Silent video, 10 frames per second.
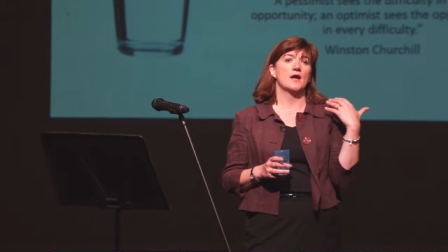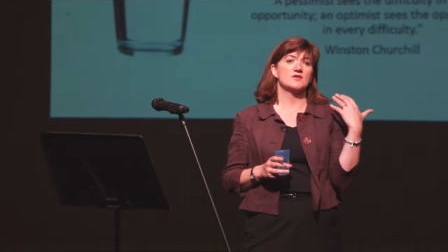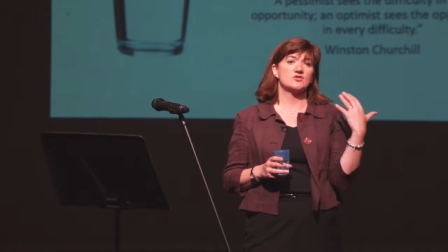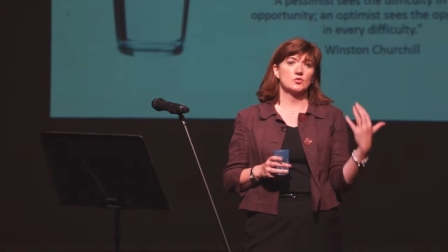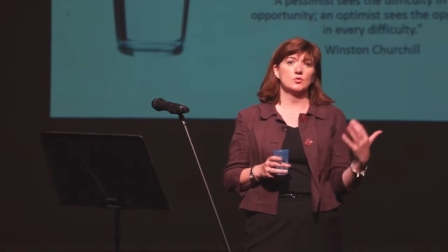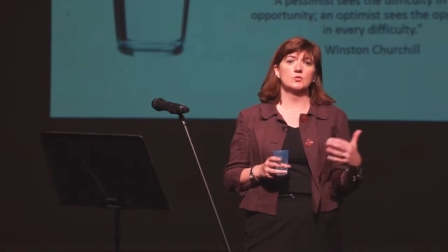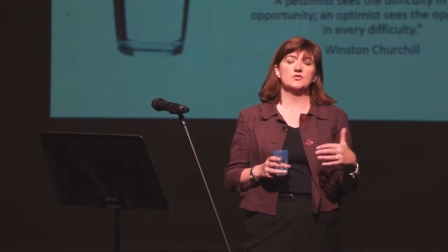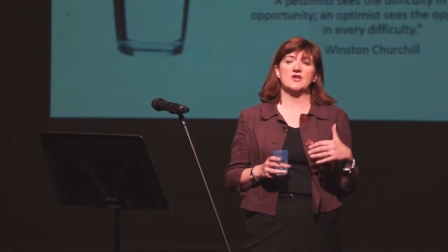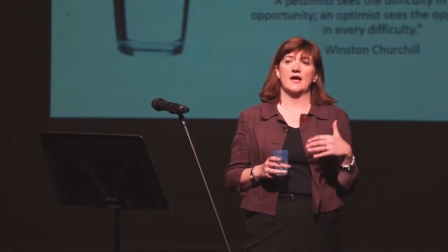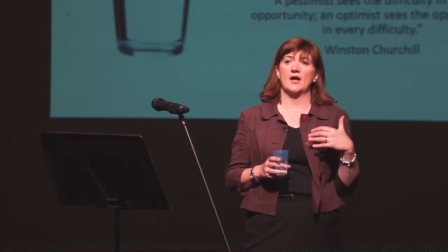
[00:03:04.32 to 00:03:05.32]

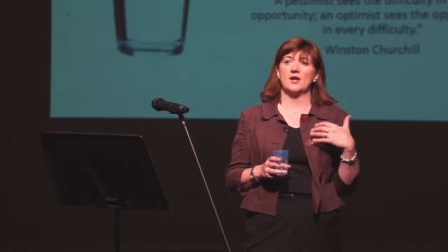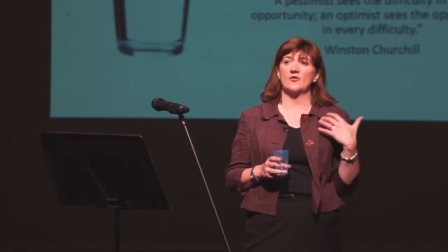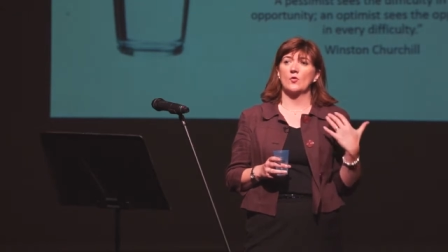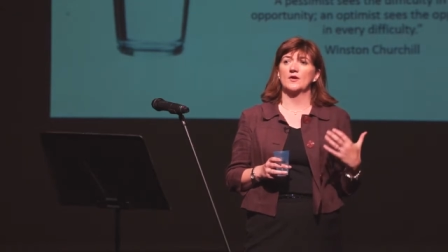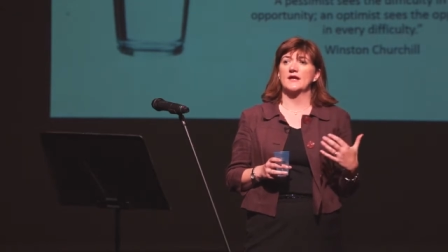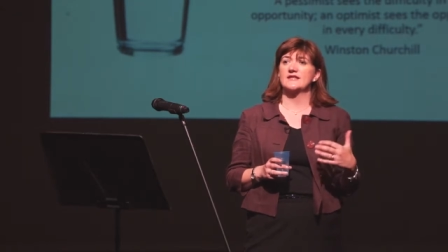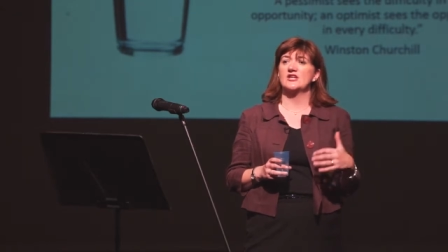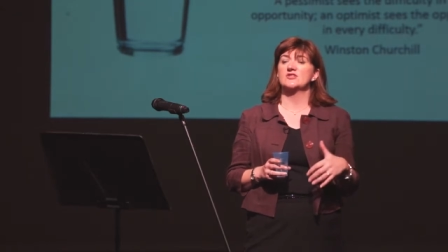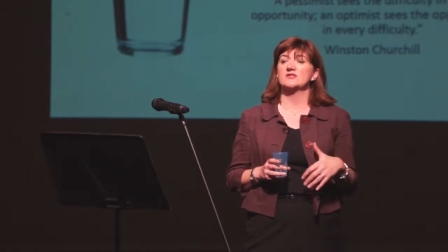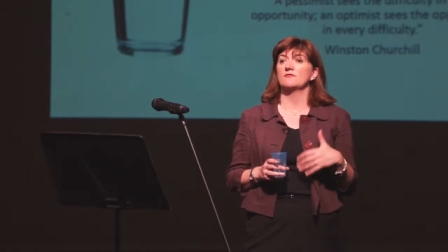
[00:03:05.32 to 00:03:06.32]
schools and other
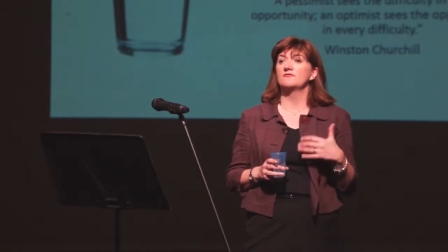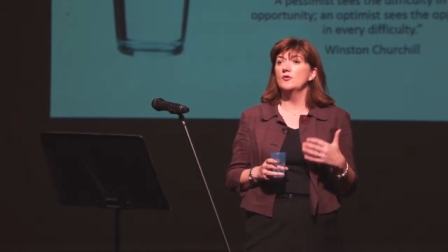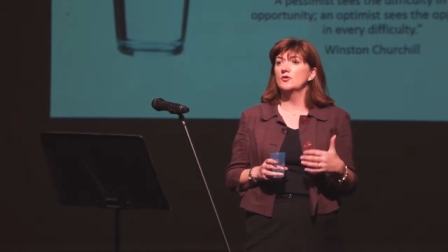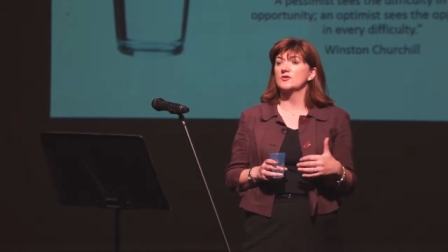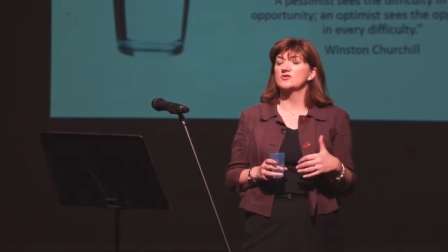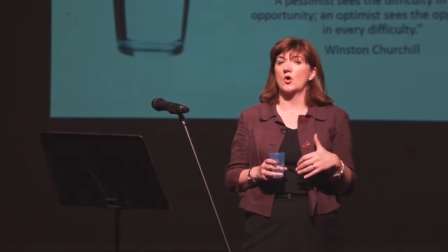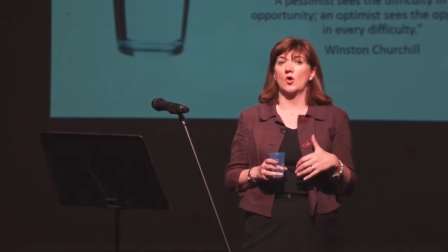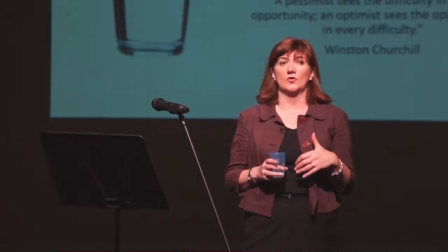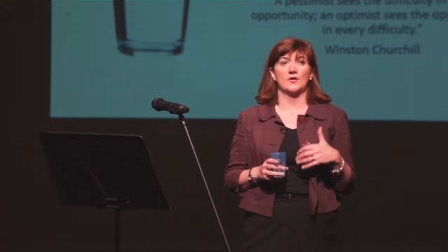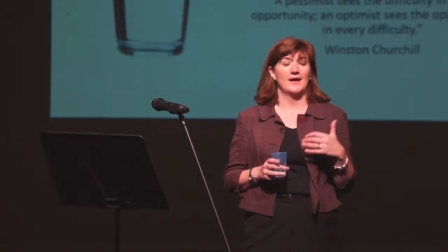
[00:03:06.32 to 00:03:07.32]
organisations that focus
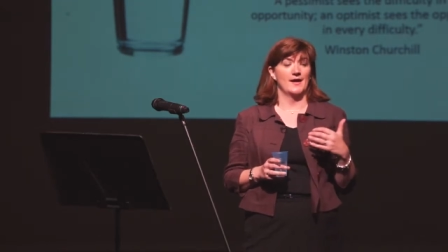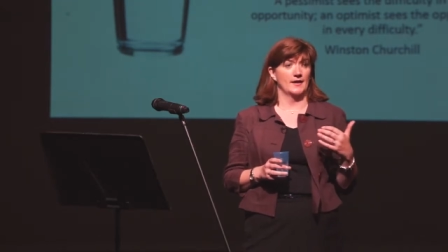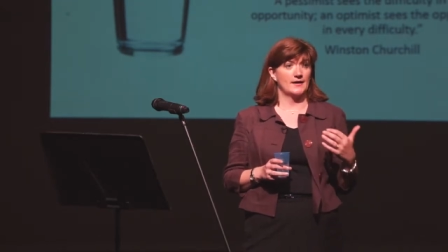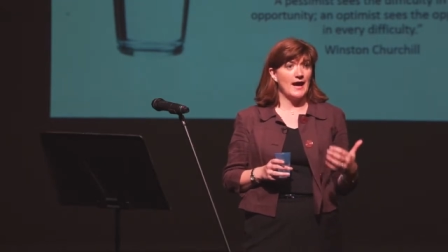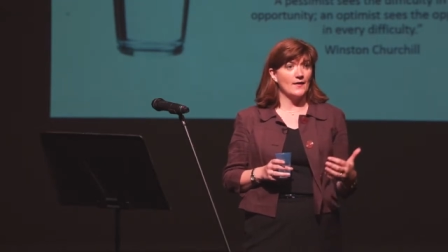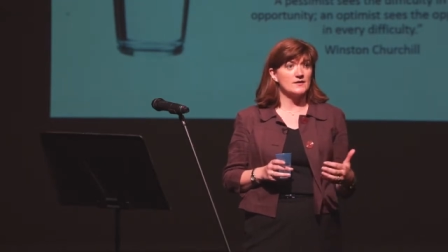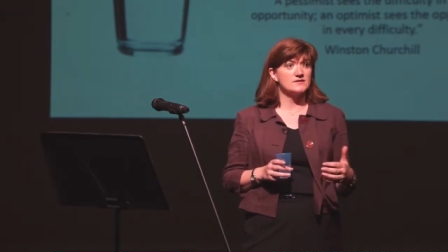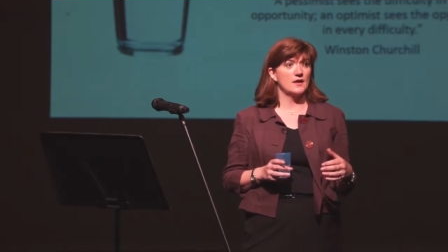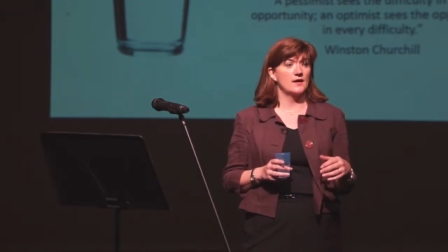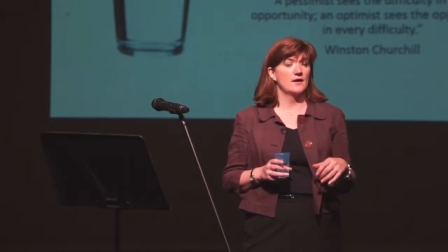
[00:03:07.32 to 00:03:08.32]
on
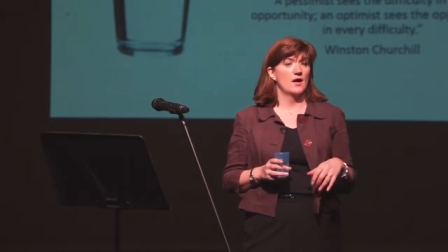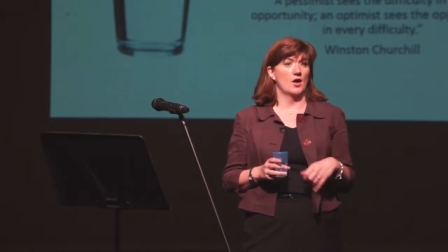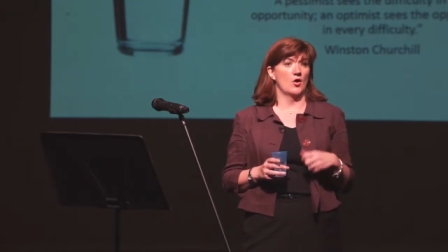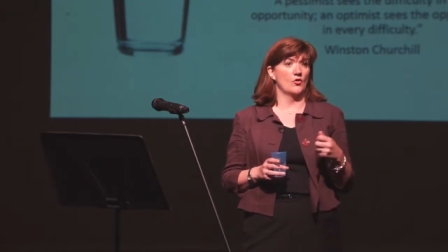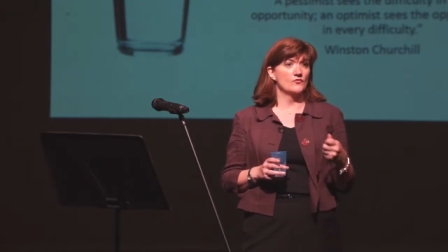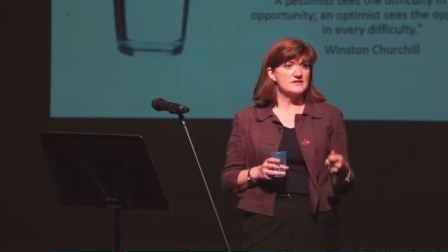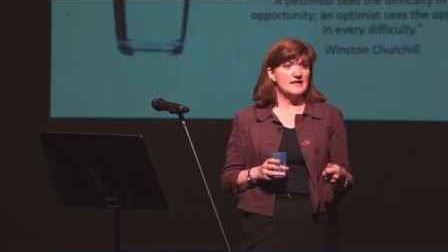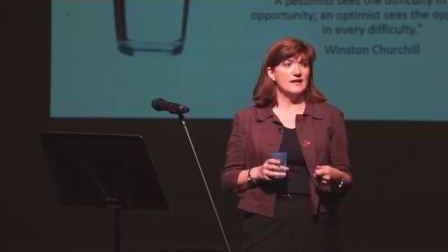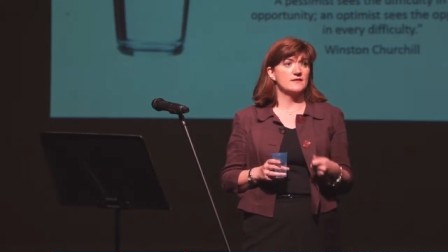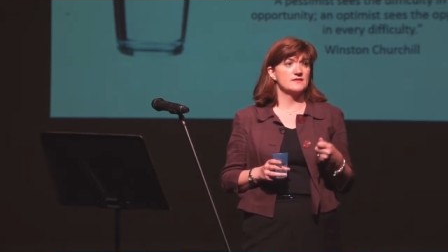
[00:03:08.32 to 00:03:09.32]
character, on
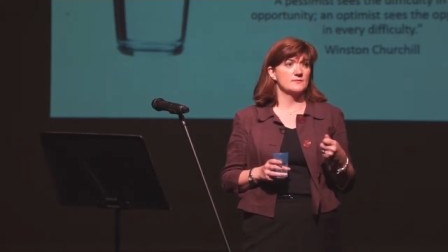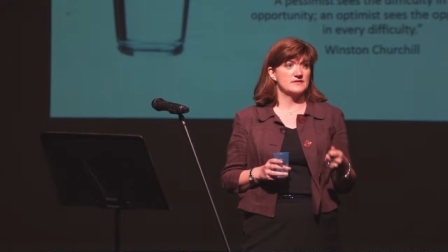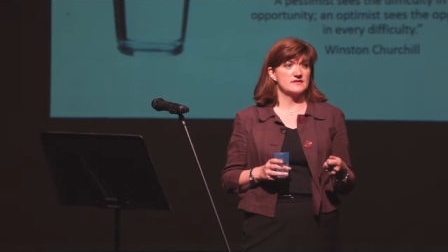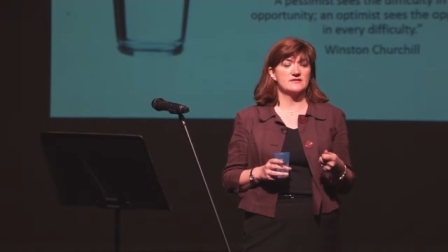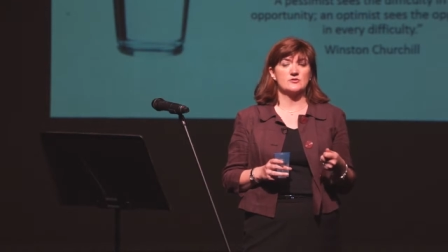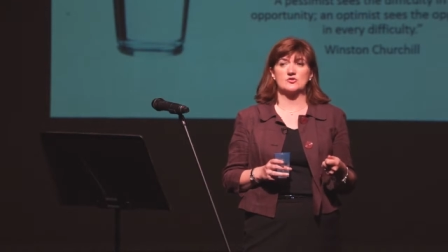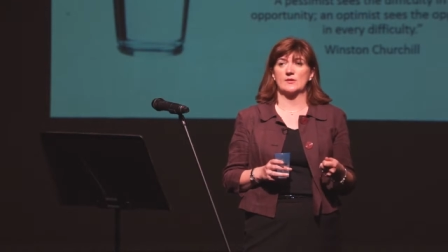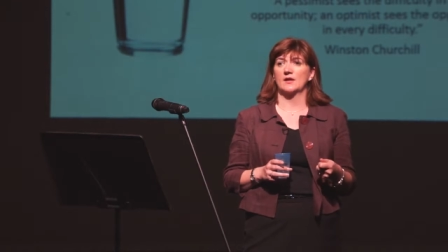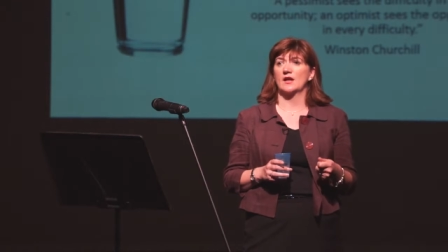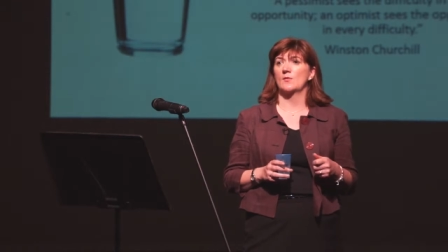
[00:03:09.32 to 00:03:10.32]
resilience and persistence, which
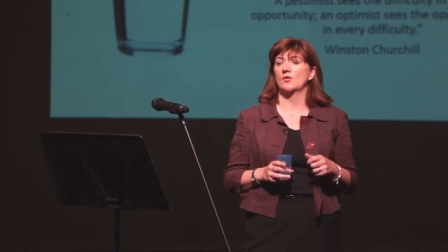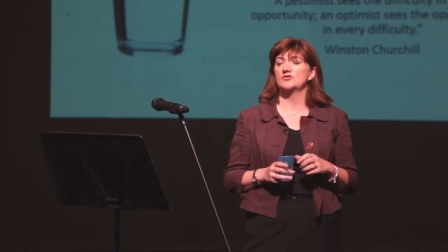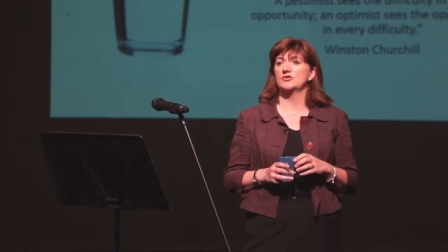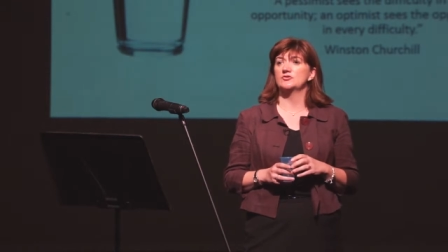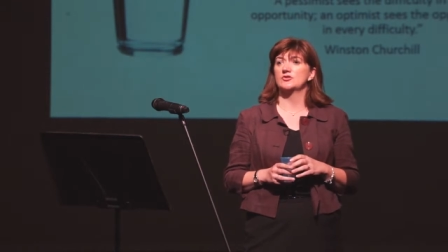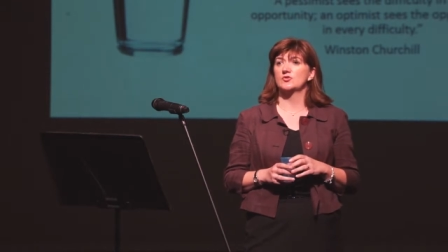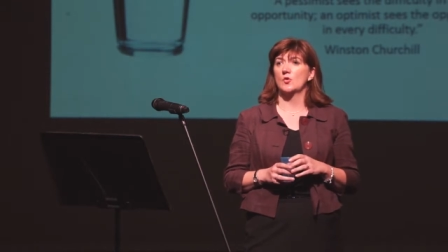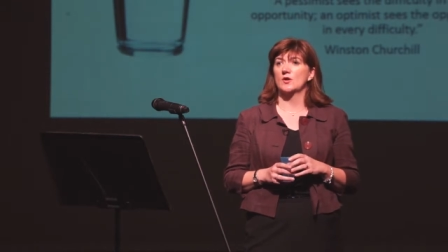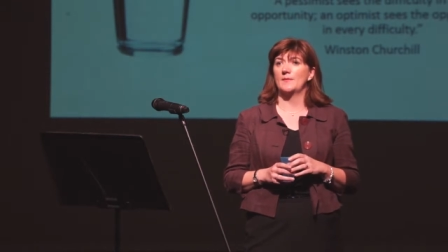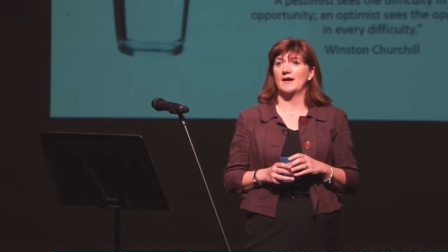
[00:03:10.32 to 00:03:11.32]
I'm going to come on to
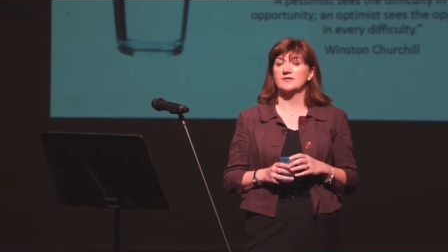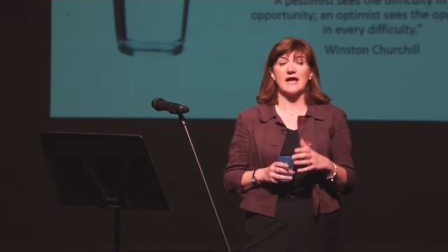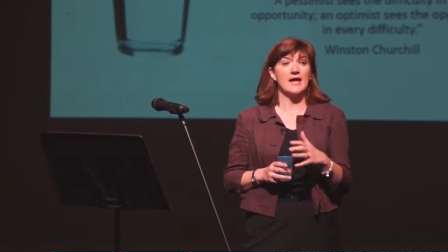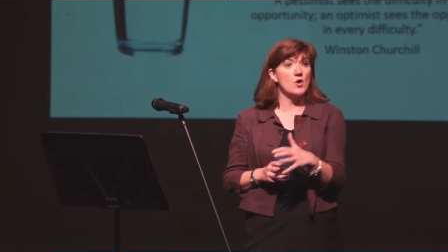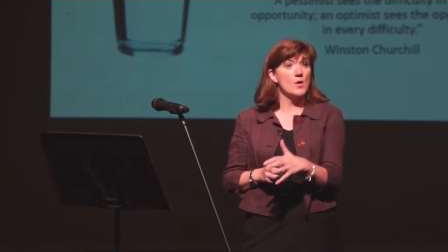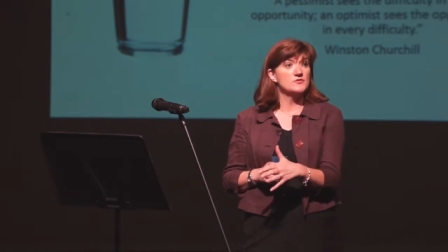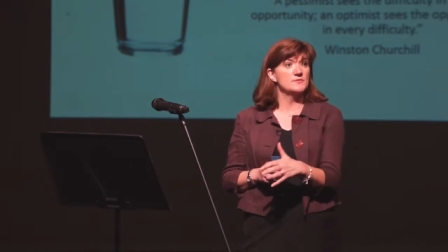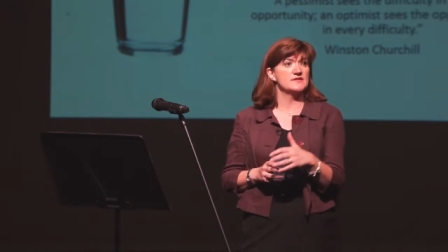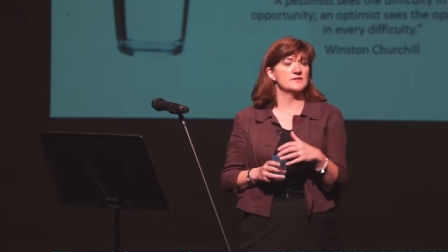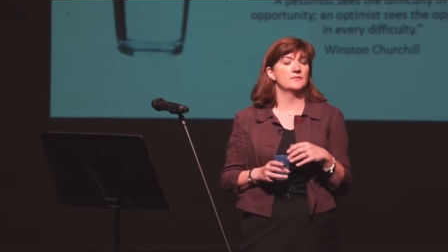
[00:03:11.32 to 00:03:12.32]
talk about, and
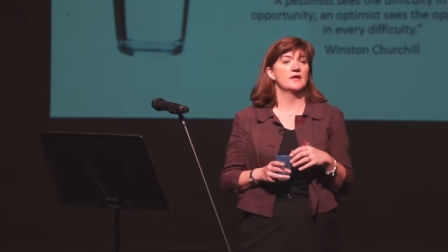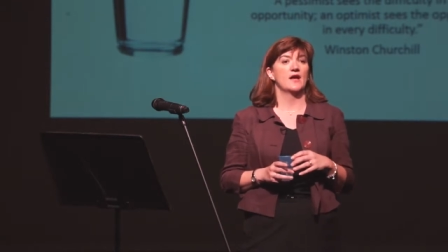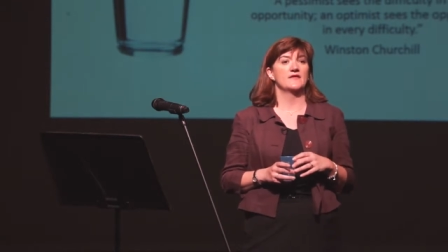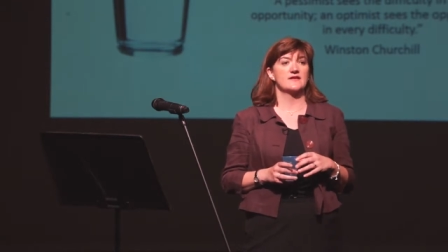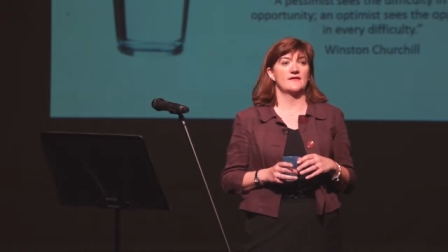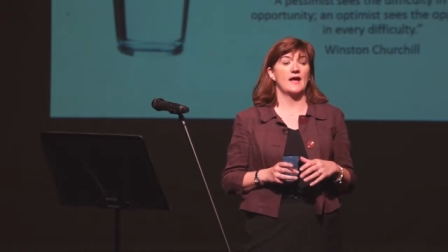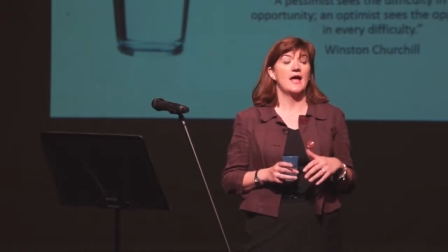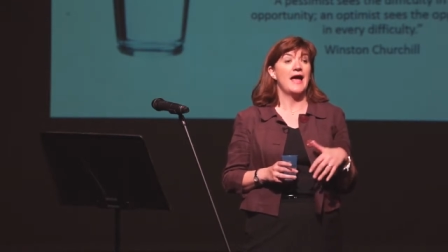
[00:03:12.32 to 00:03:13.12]
optimism and things like that,